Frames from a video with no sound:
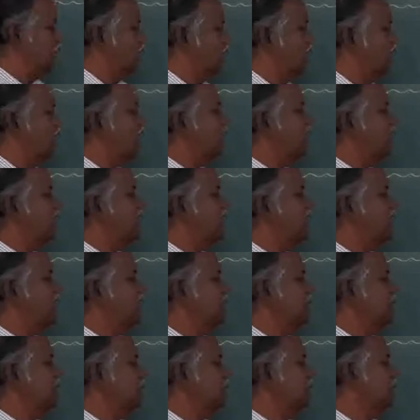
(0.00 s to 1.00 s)
water,
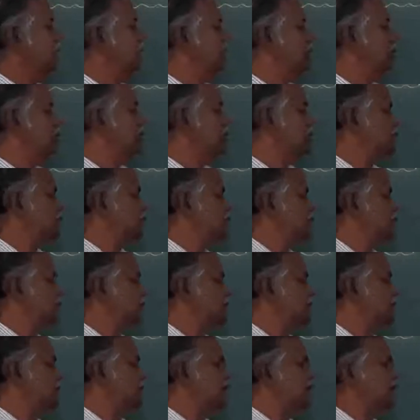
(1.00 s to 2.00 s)
in the presence of
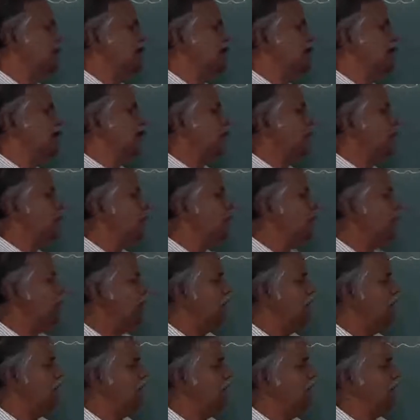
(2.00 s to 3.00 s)
sunlight and
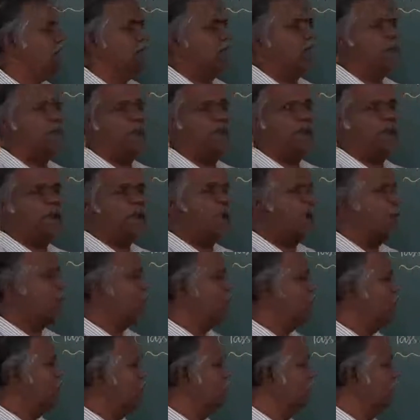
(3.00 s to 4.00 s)
chlorophyll, prepare
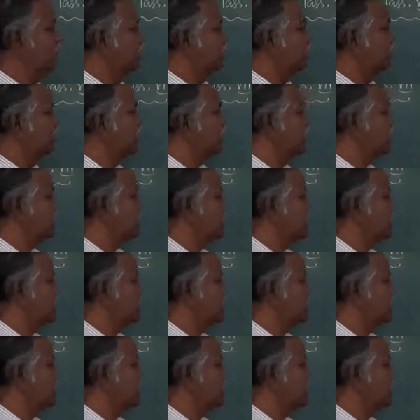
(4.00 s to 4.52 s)
food, that is